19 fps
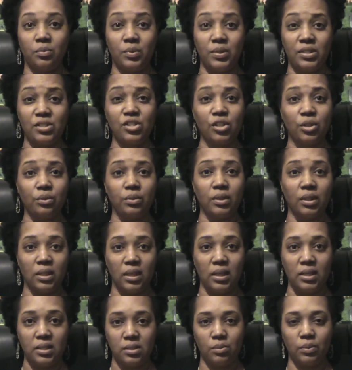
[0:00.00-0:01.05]
when certain
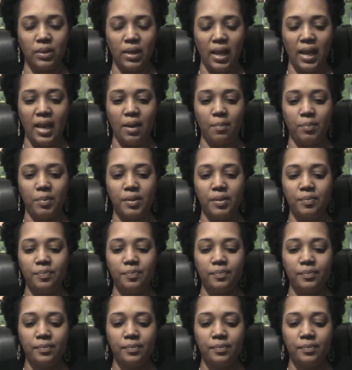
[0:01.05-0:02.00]
things would happen.